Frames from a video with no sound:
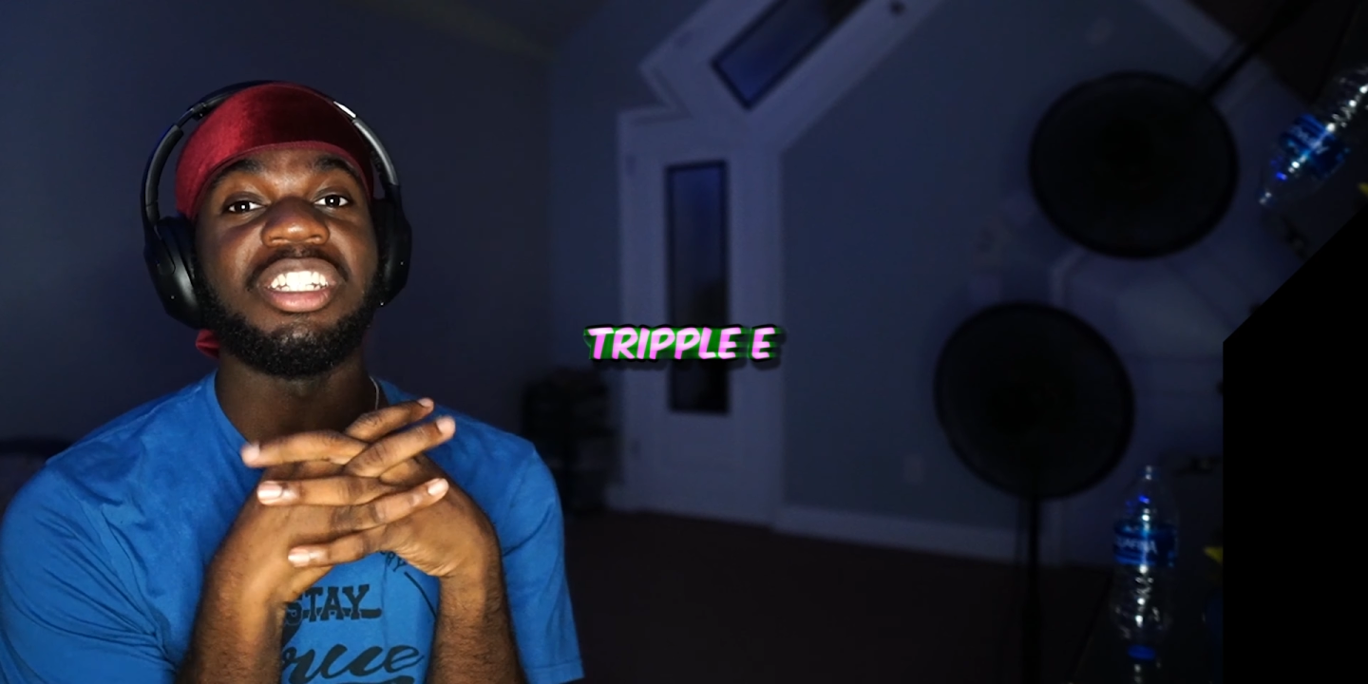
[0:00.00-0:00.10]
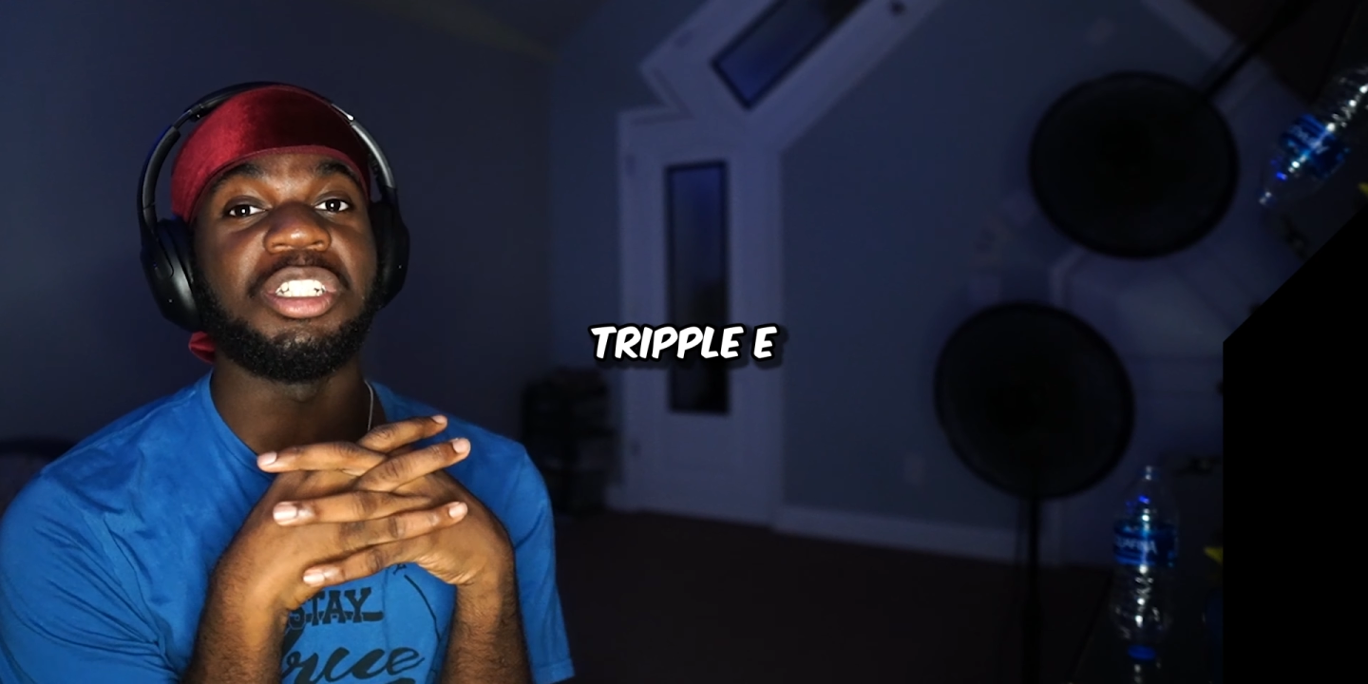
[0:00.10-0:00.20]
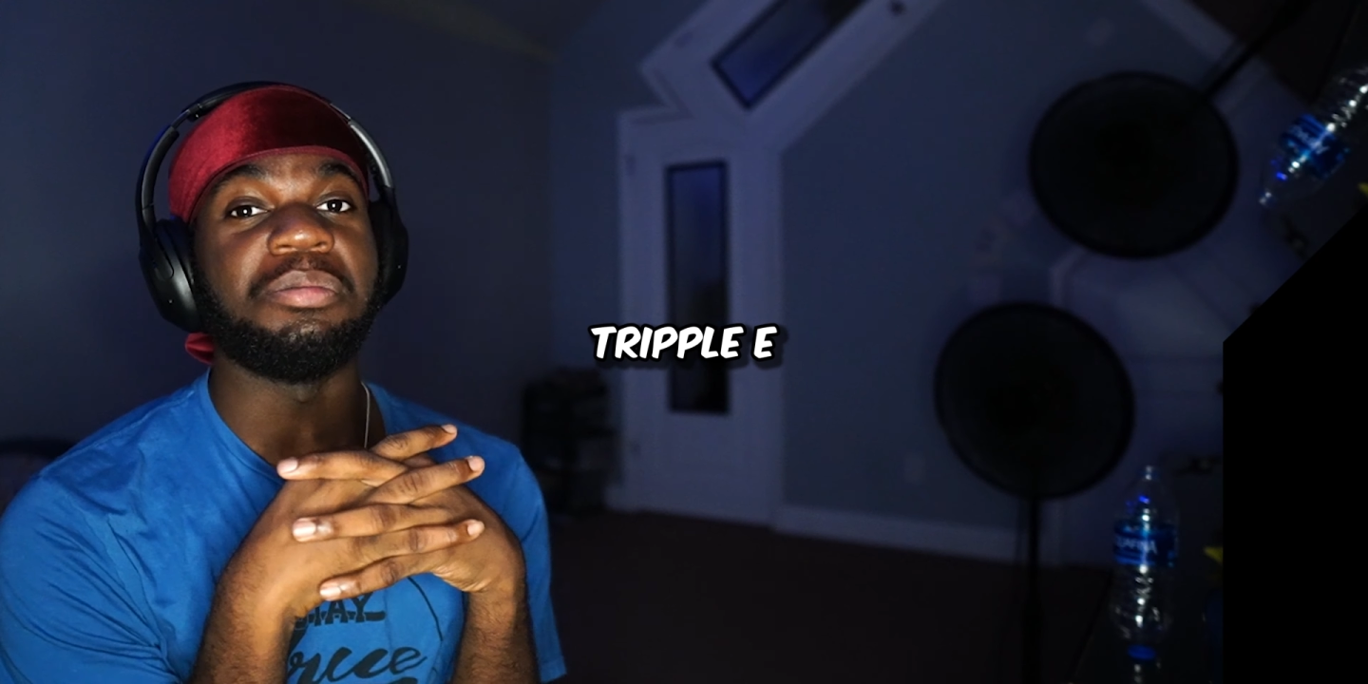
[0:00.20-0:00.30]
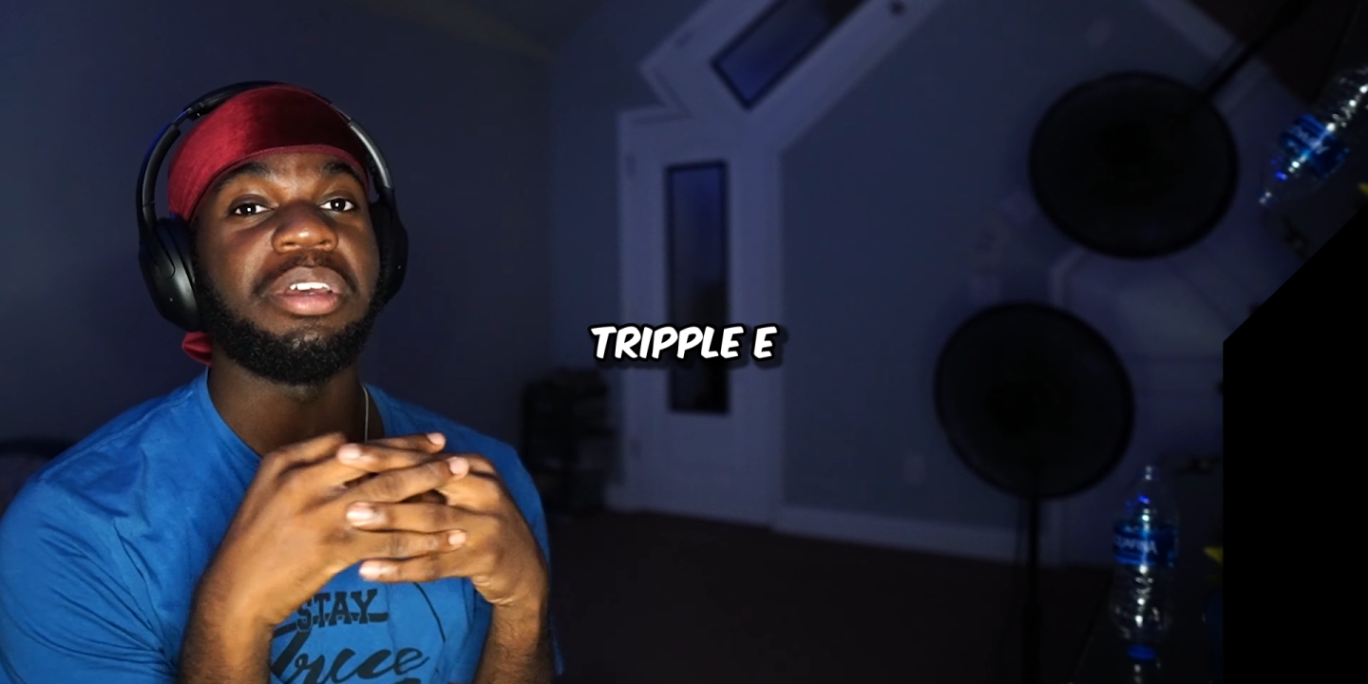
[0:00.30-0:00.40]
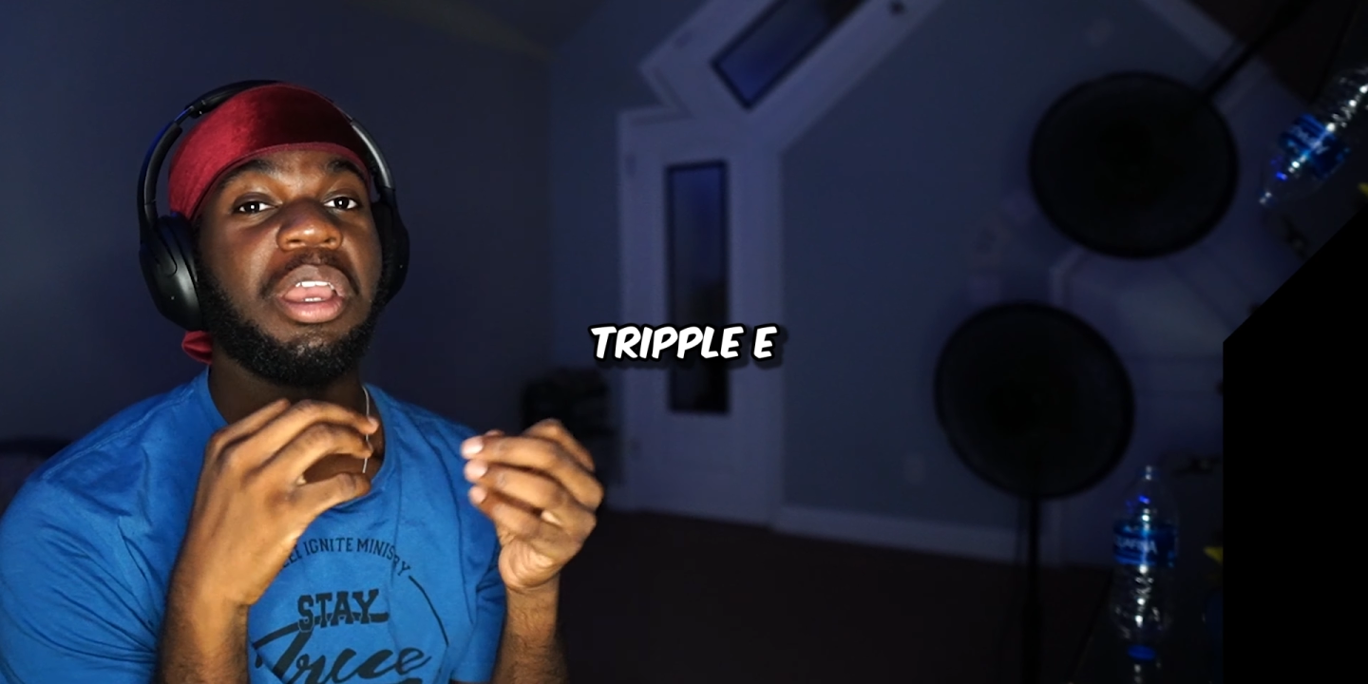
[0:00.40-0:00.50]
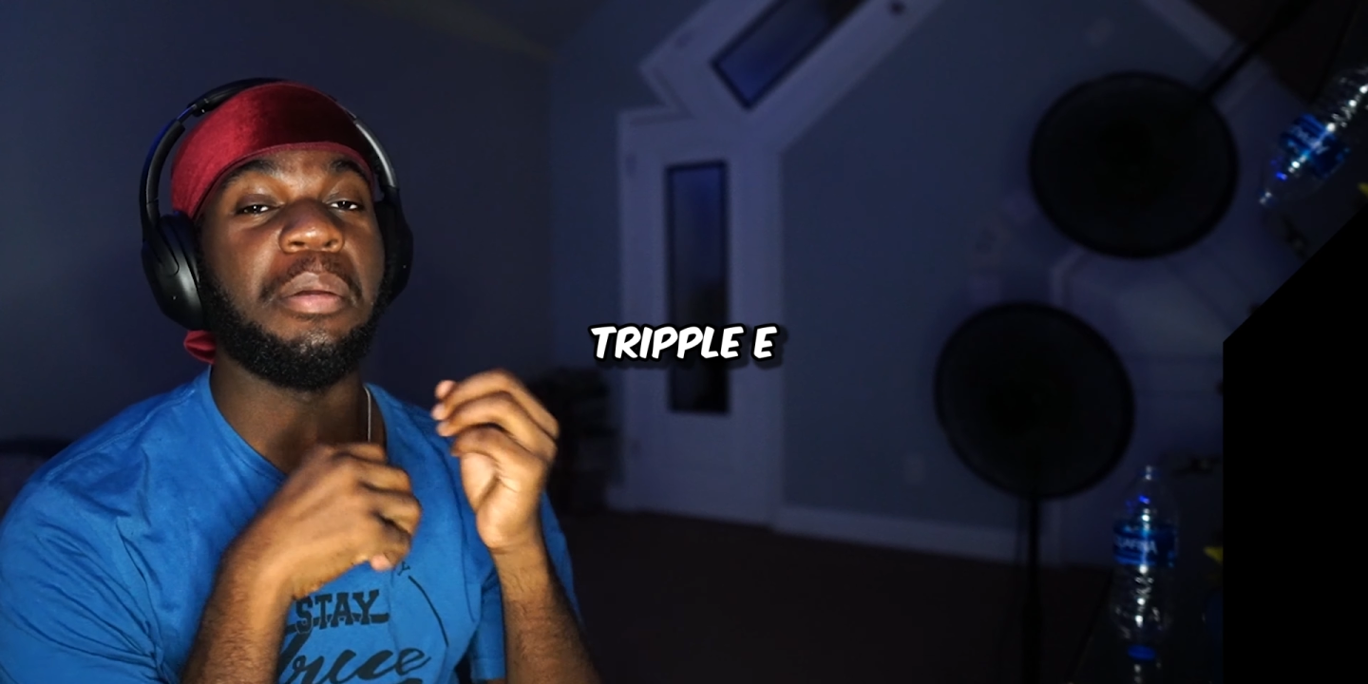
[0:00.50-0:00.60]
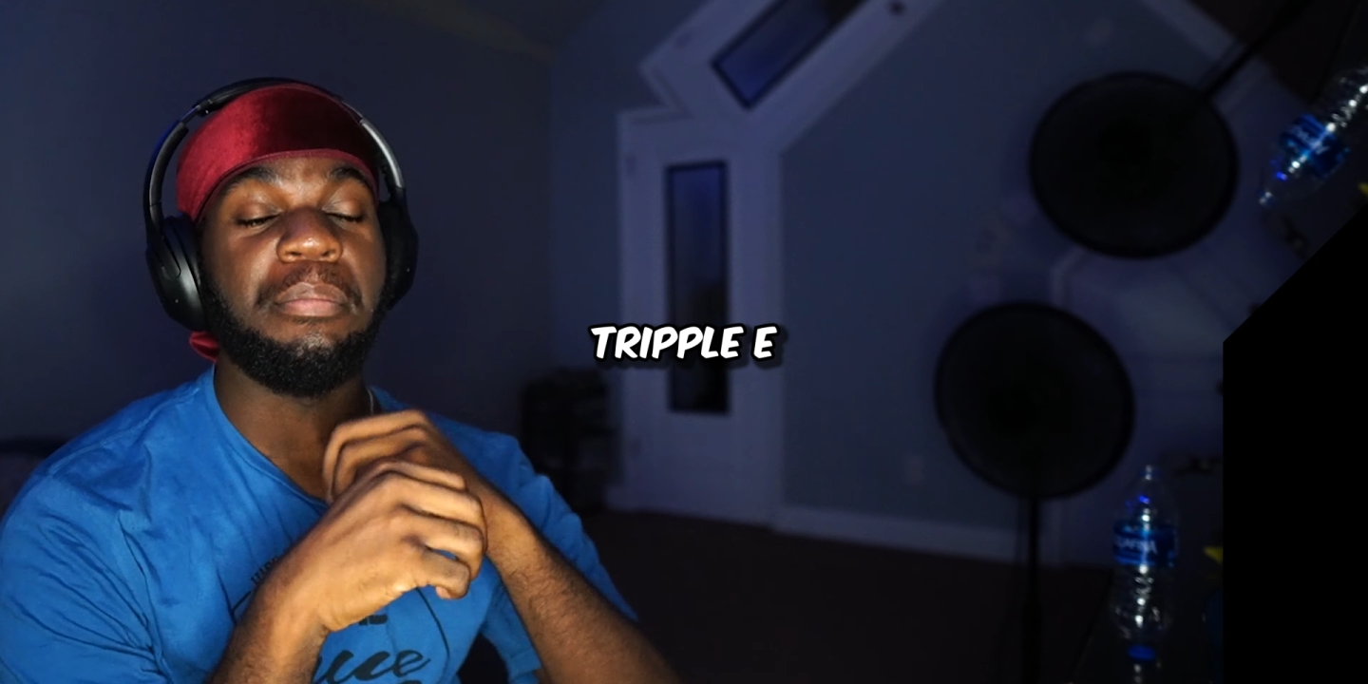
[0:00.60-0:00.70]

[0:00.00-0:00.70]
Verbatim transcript: should we hear